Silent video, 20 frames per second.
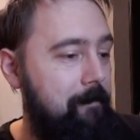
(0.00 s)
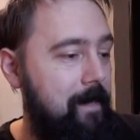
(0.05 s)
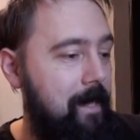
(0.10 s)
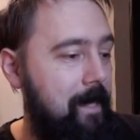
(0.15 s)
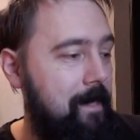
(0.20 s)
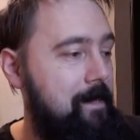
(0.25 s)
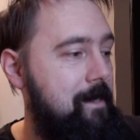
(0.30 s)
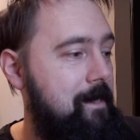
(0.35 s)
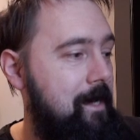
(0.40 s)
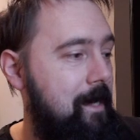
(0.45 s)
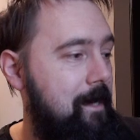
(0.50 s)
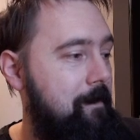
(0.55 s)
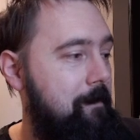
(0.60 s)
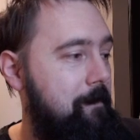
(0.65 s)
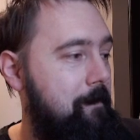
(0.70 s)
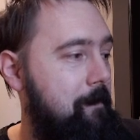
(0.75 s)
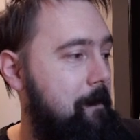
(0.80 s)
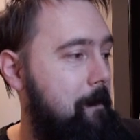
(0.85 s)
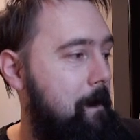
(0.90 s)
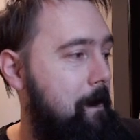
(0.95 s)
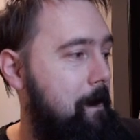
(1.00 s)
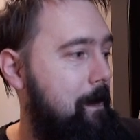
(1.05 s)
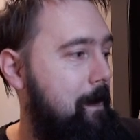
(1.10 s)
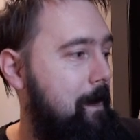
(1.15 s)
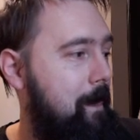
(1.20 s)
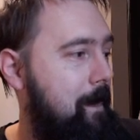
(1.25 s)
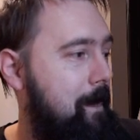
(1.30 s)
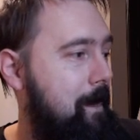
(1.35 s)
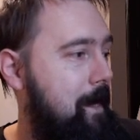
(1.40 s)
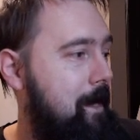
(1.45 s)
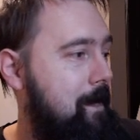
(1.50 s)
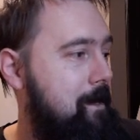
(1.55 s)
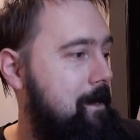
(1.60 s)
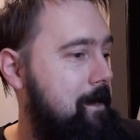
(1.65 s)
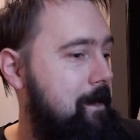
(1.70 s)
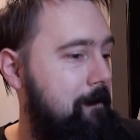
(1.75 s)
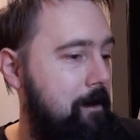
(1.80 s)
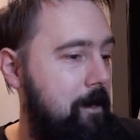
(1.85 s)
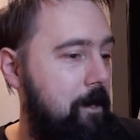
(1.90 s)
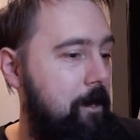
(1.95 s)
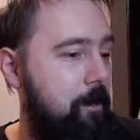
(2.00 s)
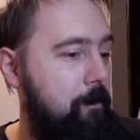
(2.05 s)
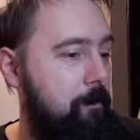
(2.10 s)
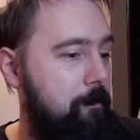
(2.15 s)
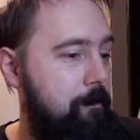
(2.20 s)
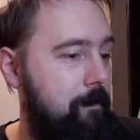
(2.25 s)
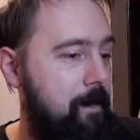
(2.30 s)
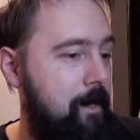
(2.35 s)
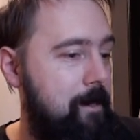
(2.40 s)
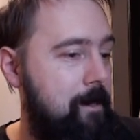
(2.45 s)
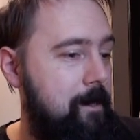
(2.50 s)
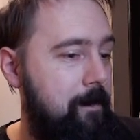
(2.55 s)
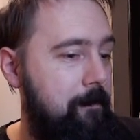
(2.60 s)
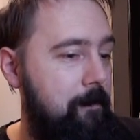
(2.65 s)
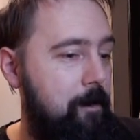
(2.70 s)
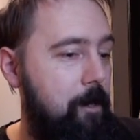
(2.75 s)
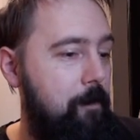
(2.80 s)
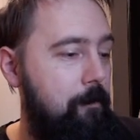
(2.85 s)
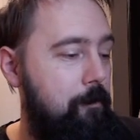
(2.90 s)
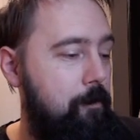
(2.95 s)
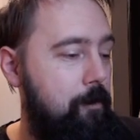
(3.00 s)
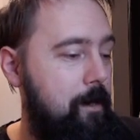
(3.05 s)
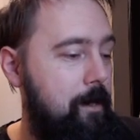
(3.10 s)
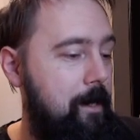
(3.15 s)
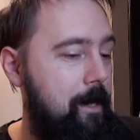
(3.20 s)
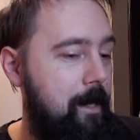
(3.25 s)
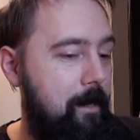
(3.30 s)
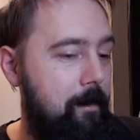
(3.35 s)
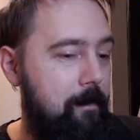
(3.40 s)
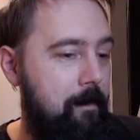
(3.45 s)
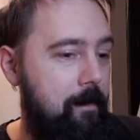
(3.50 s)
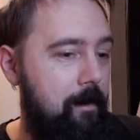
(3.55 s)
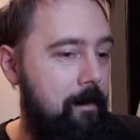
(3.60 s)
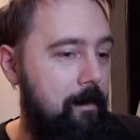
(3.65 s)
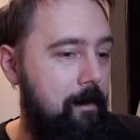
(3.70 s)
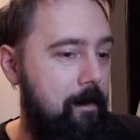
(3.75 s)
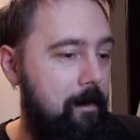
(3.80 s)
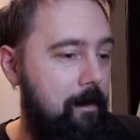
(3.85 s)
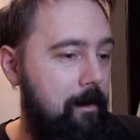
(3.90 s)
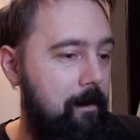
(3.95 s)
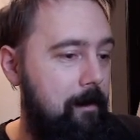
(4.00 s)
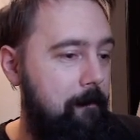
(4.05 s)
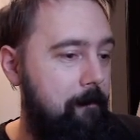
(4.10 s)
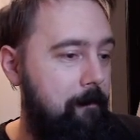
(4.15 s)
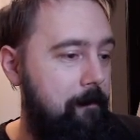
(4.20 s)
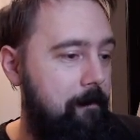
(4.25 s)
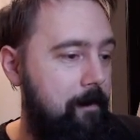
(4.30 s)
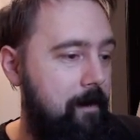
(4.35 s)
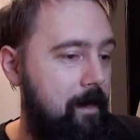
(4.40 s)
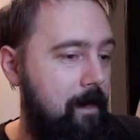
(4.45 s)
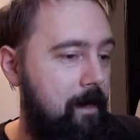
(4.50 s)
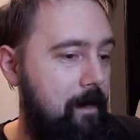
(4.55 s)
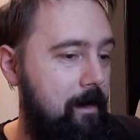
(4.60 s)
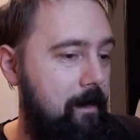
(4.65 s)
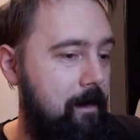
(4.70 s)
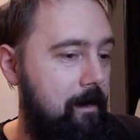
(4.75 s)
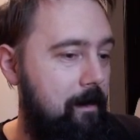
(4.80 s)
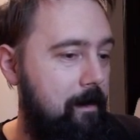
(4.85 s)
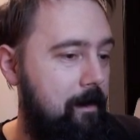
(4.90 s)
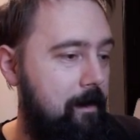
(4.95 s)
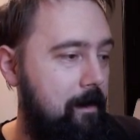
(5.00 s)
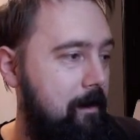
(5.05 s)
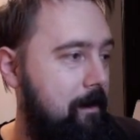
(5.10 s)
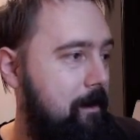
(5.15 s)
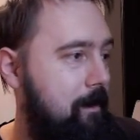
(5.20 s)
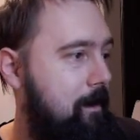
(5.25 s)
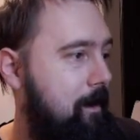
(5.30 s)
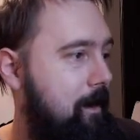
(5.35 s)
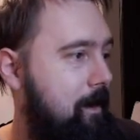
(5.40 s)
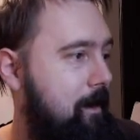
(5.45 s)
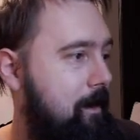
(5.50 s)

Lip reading: that's the video for today. Yeah, I